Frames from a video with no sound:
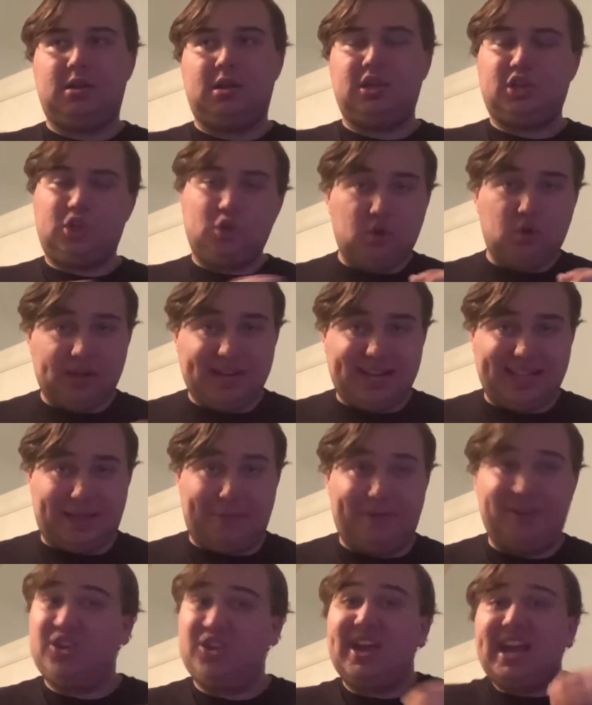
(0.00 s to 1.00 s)
you look at them
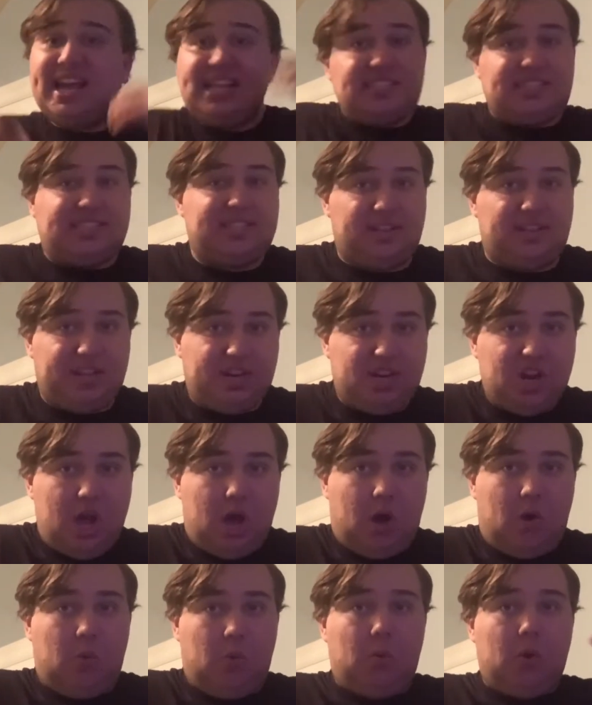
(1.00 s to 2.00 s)
and you instantly
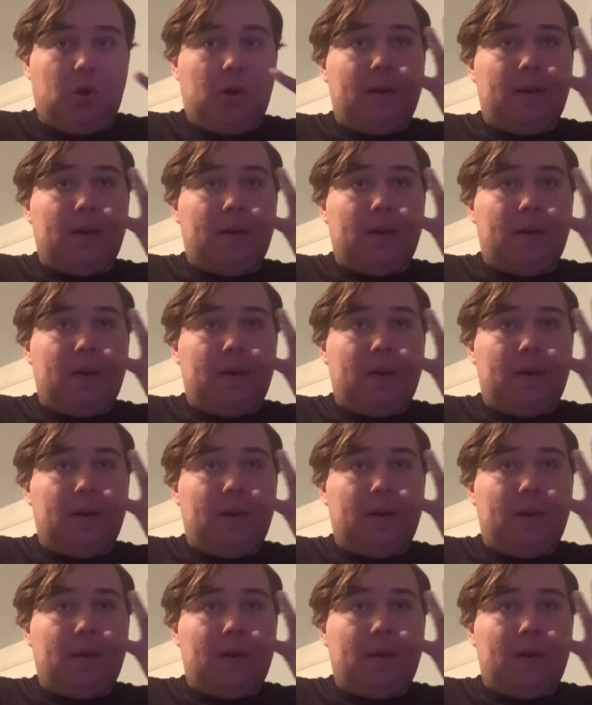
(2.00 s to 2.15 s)
know